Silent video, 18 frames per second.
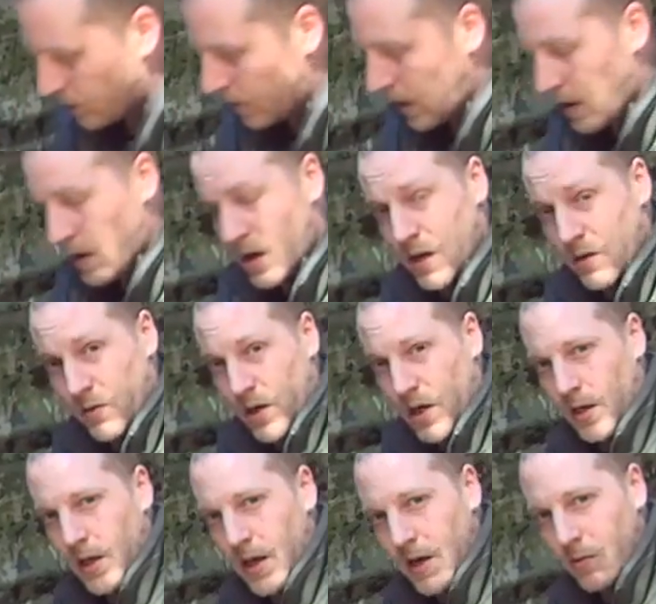haven't
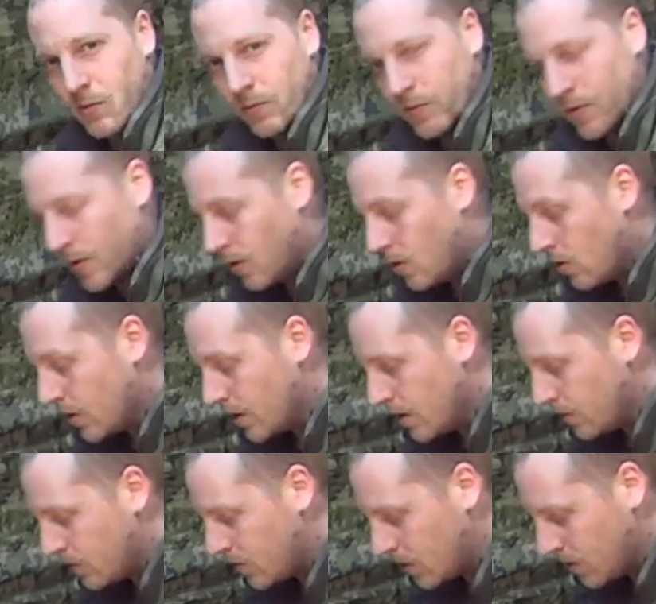had it out for long
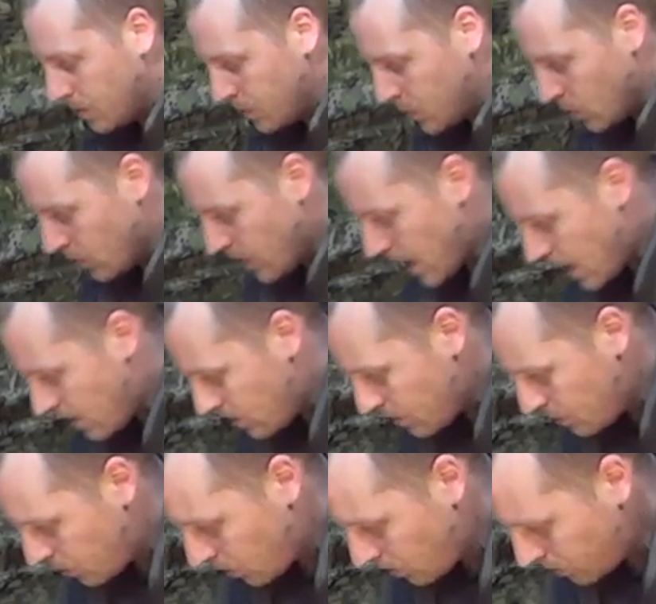enough to sort of air
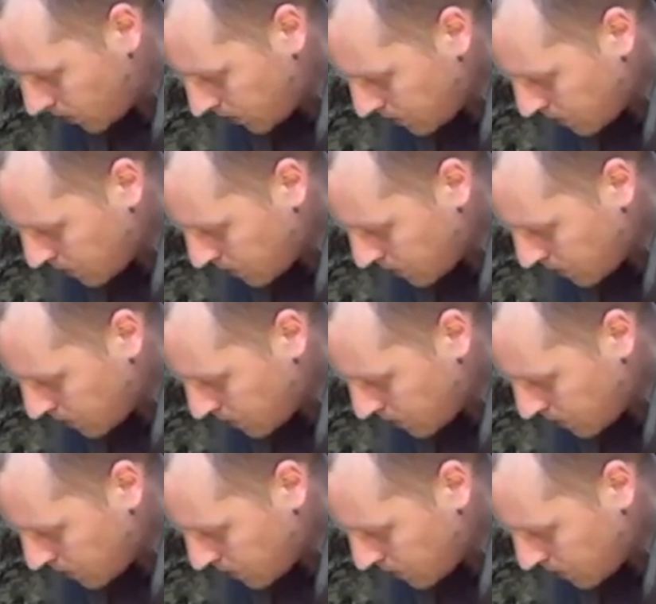it properly,